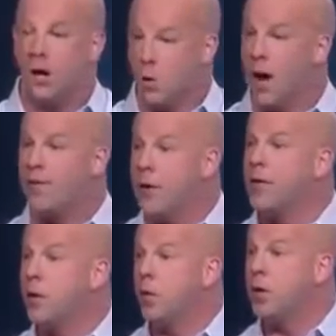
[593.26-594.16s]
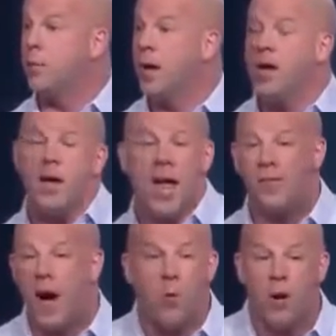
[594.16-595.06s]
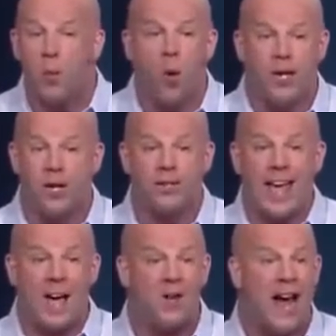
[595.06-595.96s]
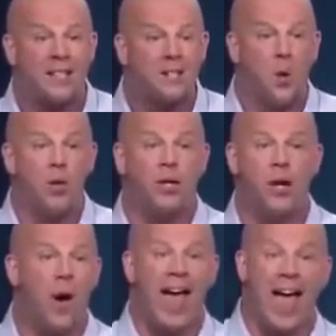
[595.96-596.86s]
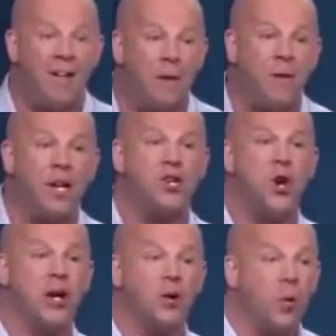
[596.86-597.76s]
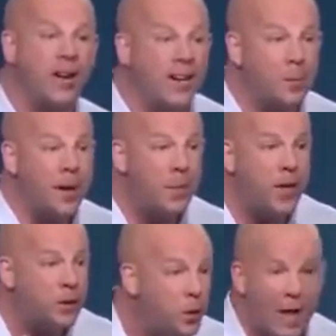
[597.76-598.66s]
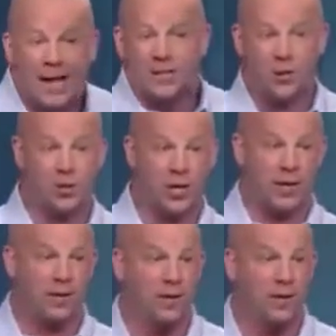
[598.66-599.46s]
Quite a few of you in the room. If I open up one in your town, I still want you to know I have it because you're gonna run into people that do like sushi.